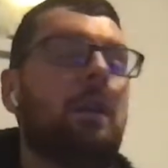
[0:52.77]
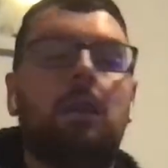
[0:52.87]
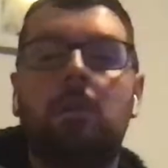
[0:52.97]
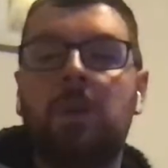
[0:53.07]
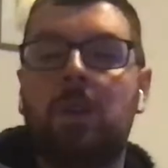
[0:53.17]

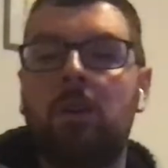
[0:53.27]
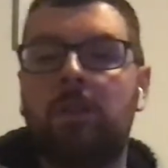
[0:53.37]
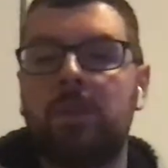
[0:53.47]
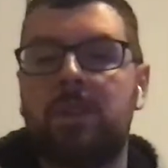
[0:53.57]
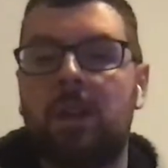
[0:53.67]
Let me know if
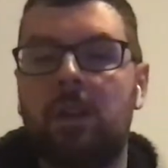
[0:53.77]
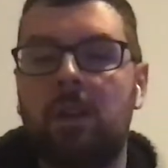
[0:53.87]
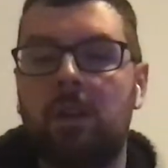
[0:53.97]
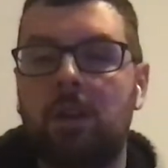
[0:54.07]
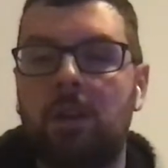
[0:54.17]
we're sounding.
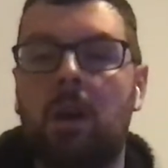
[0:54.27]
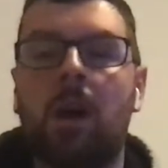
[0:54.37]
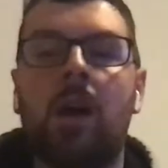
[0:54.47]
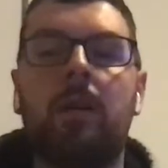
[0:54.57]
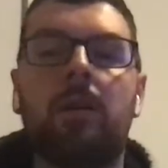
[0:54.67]
All
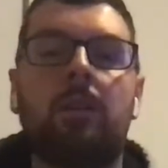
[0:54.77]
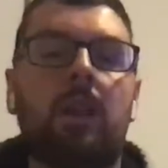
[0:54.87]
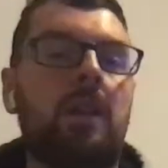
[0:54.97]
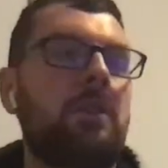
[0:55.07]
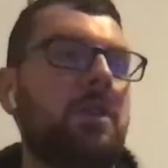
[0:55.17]
right.
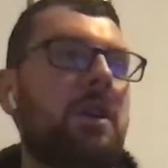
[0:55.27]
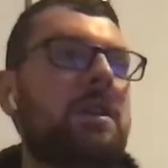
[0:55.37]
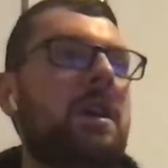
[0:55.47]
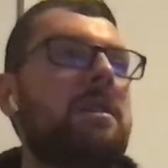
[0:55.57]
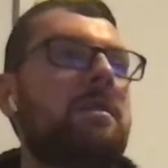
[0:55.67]
Thank you, Jars
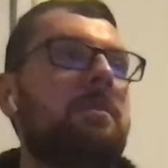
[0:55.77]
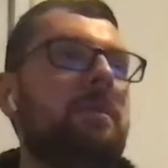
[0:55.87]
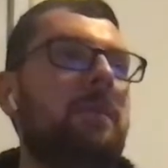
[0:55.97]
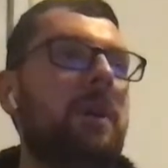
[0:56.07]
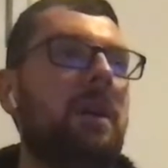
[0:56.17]
Haslam.
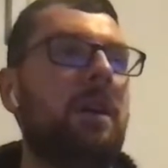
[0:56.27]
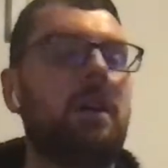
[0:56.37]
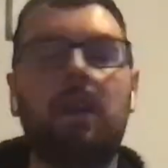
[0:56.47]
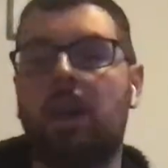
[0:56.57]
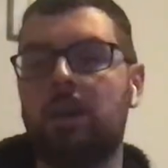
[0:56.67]

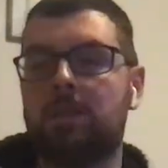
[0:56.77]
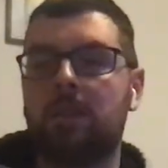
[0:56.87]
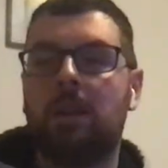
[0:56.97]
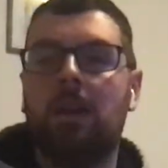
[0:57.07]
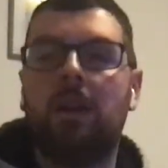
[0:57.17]
Yes.
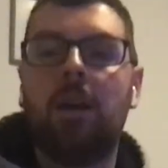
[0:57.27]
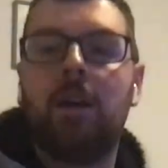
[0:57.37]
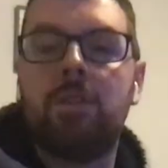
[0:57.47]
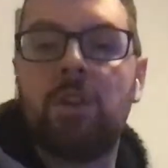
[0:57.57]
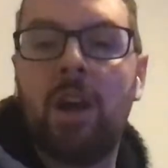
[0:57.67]

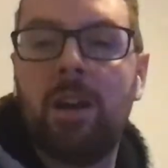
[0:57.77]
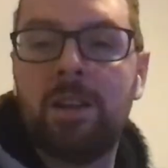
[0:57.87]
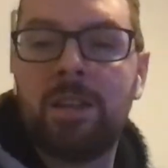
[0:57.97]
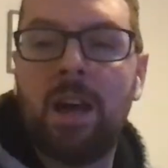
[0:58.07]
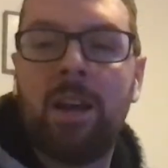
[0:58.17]
Jared is
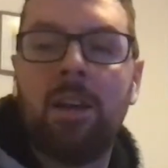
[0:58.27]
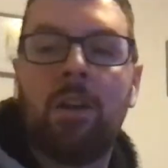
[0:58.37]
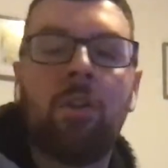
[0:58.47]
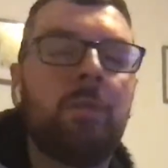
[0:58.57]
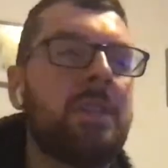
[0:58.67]
not in on
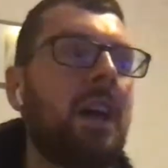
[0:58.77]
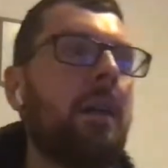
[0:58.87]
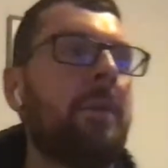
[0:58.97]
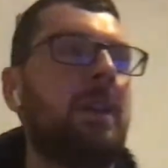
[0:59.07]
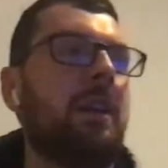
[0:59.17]
Obi
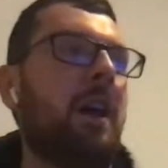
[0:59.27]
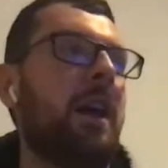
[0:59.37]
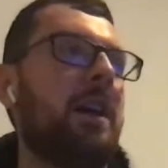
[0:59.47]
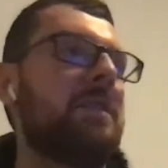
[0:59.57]
Toppin. All right.